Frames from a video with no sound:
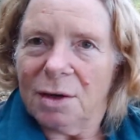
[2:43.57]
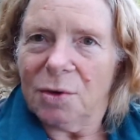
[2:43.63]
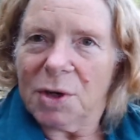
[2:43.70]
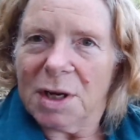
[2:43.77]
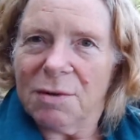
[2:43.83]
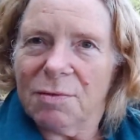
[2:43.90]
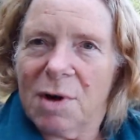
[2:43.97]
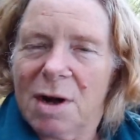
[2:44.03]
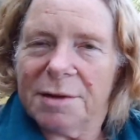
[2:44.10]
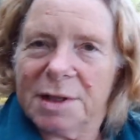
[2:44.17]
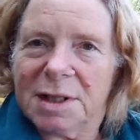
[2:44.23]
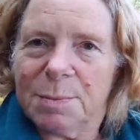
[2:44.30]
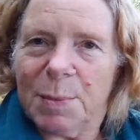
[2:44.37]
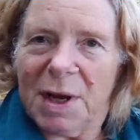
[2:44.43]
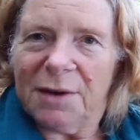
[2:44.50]
looking rather
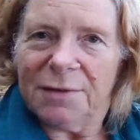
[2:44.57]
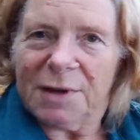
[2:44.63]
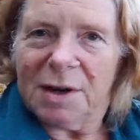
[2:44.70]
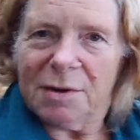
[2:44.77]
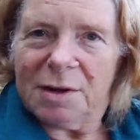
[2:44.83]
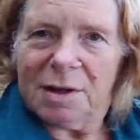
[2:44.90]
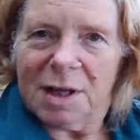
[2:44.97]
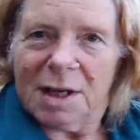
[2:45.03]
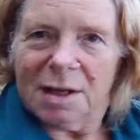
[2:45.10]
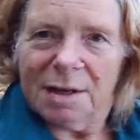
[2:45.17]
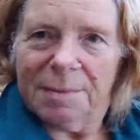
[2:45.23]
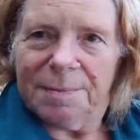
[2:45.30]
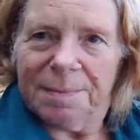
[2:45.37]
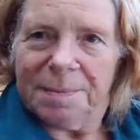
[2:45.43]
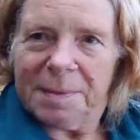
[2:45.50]
spiff, don't you think?
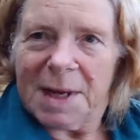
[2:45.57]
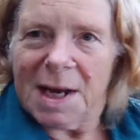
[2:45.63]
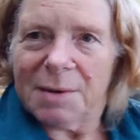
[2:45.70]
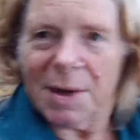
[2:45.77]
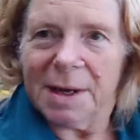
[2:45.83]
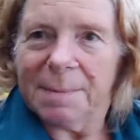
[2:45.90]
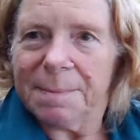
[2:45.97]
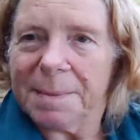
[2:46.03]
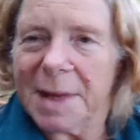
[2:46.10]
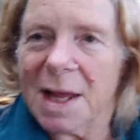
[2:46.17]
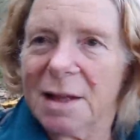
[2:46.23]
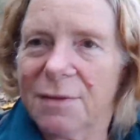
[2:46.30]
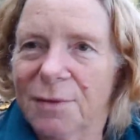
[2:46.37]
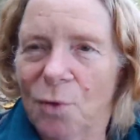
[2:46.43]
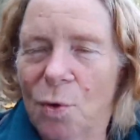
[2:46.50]
Anyway,
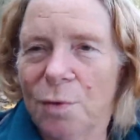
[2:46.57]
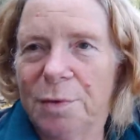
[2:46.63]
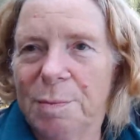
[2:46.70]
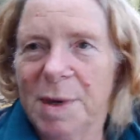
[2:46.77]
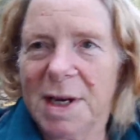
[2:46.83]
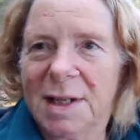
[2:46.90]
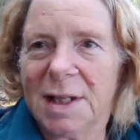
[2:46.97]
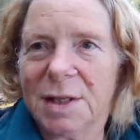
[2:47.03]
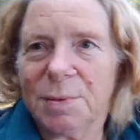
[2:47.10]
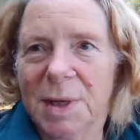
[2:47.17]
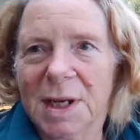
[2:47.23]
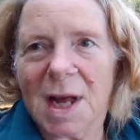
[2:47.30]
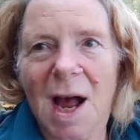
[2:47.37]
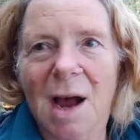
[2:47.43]
that's all for me this week.